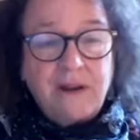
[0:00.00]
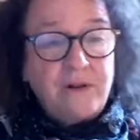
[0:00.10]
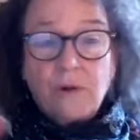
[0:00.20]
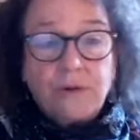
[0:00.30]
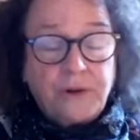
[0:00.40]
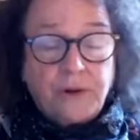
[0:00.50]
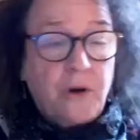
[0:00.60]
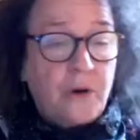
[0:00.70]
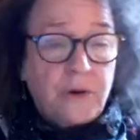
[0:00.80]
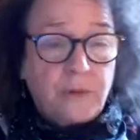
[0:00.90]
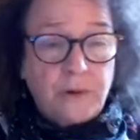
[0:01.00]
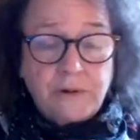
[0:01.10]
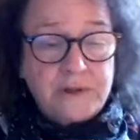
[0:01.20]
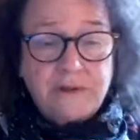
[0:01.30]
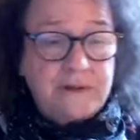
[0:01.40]
North Dakota where
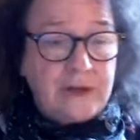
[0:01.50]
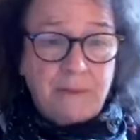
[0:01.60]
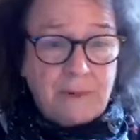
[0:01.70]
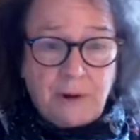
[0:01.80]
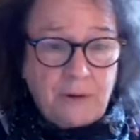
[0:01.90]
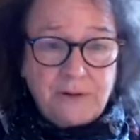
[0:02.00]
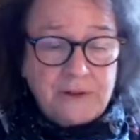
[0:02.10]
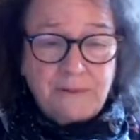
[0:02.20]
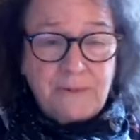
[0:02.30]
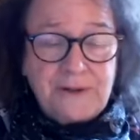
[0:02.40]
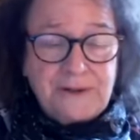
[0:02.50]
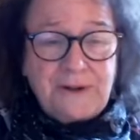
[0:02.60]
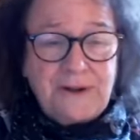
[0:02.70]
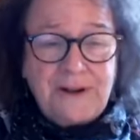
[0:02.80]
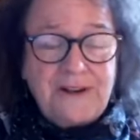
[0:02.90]
it's damn cold in the winter,